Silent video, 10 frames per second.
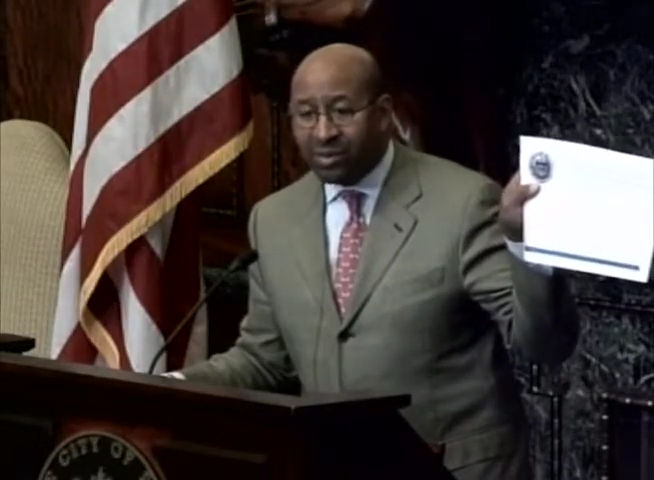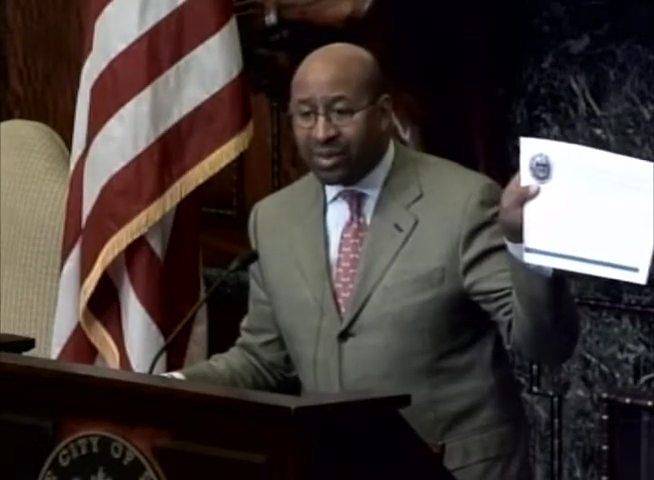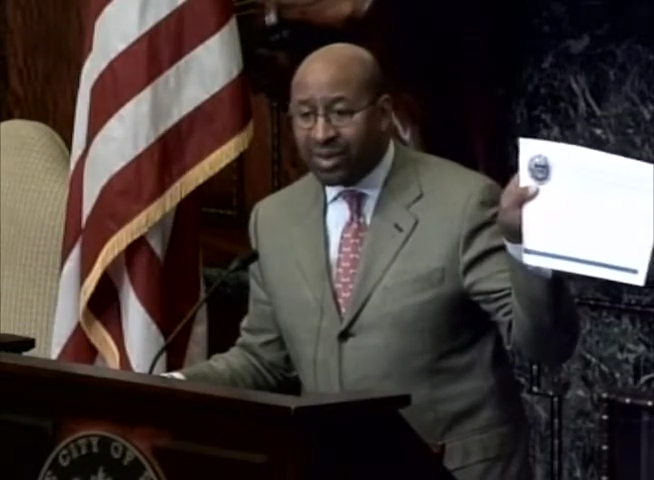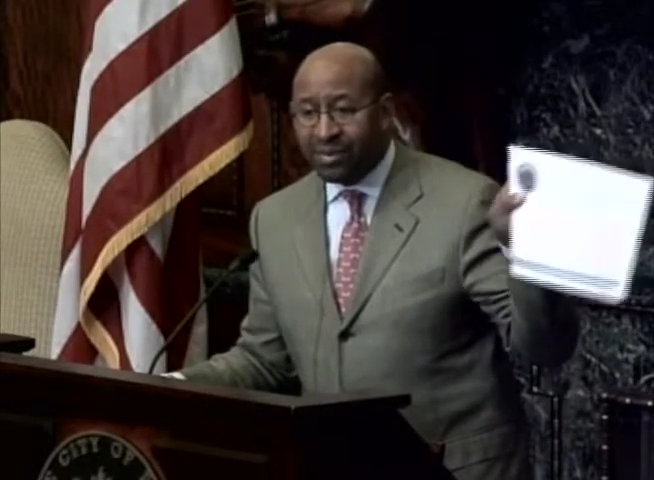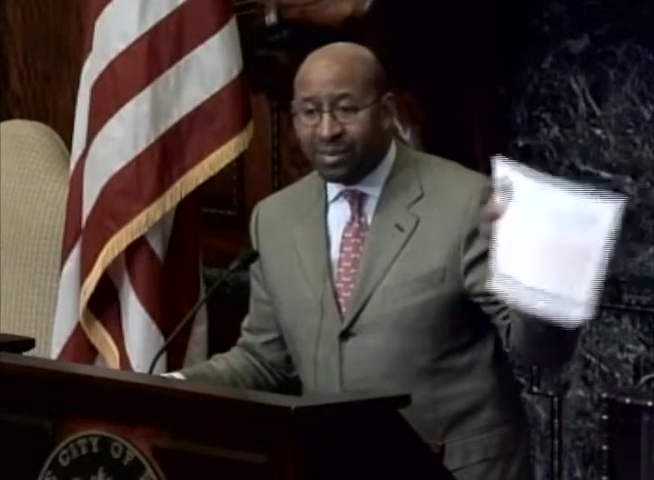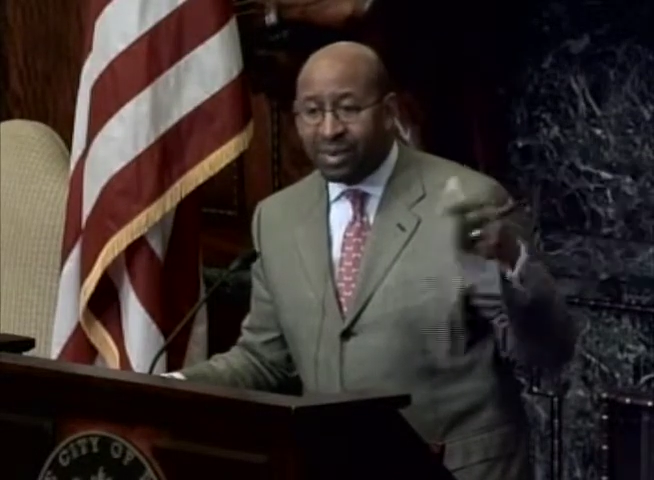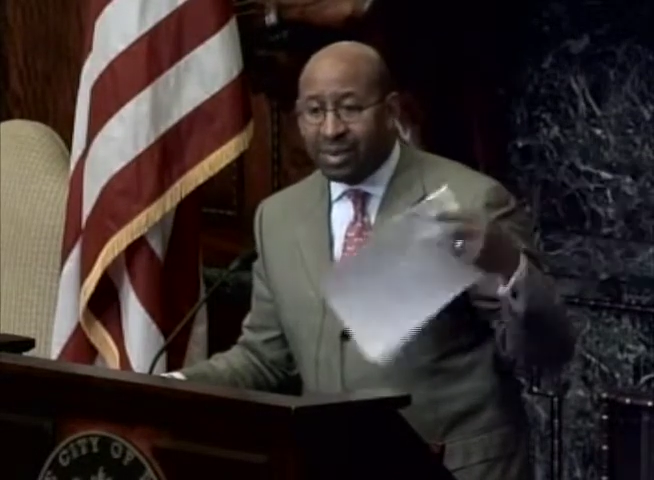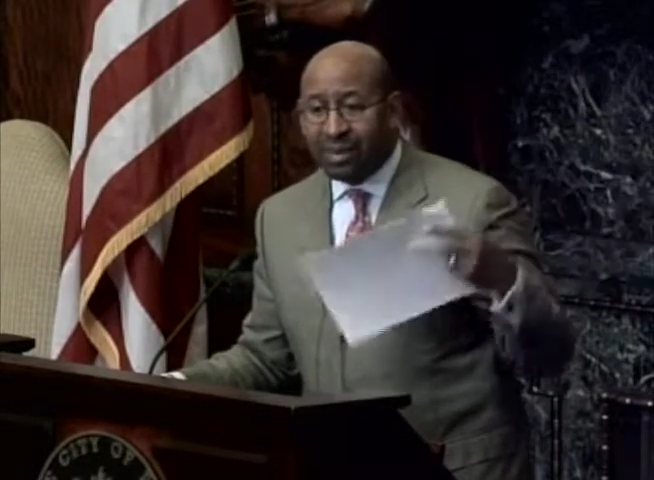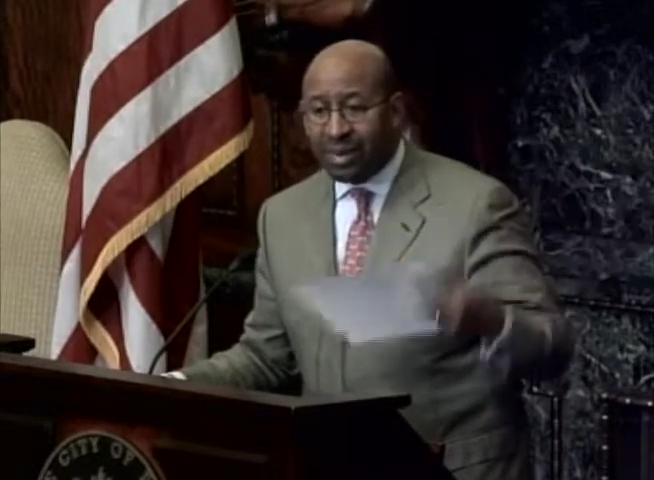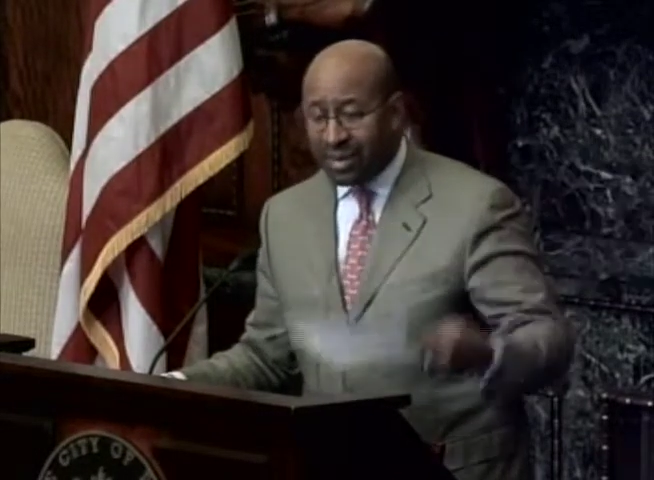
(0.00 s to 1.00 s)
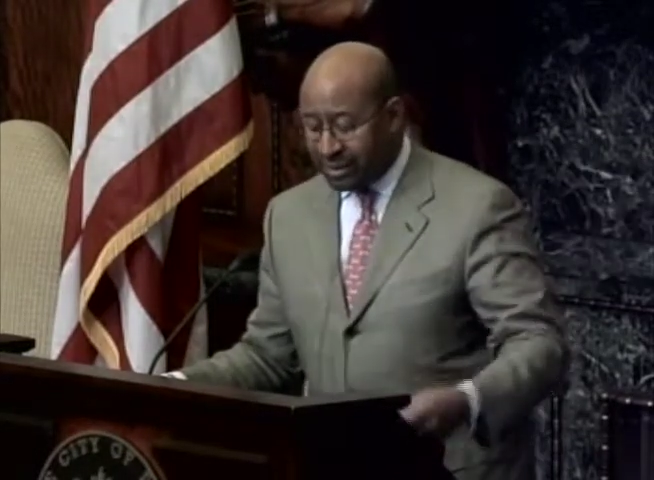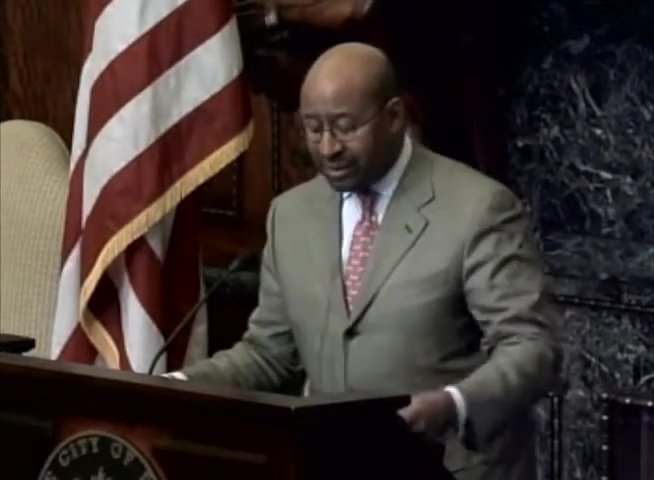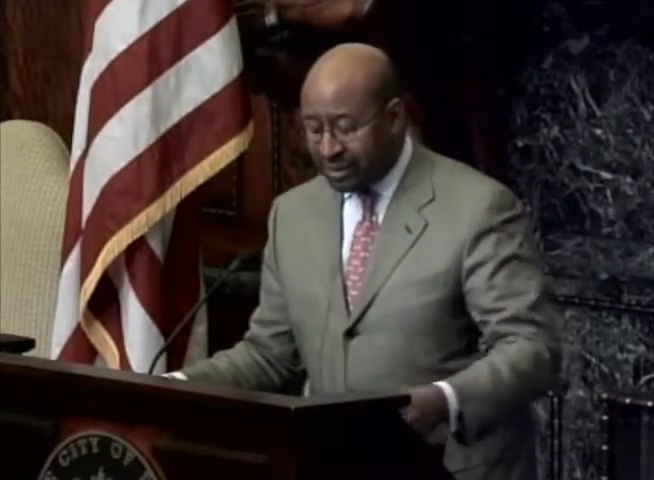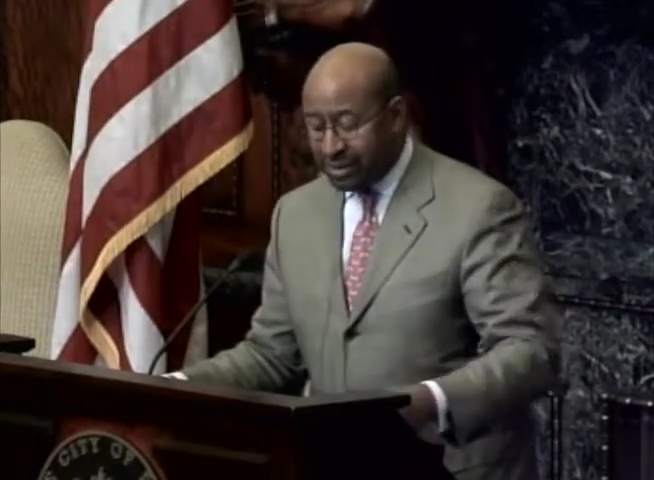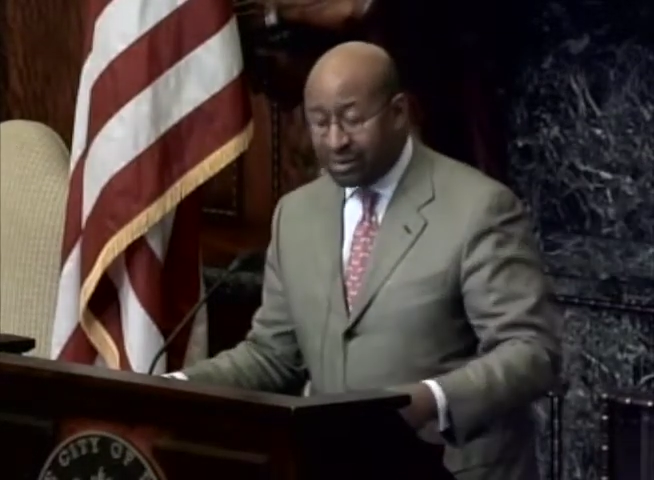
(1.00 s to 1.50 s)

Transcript: of paper that anybody can see,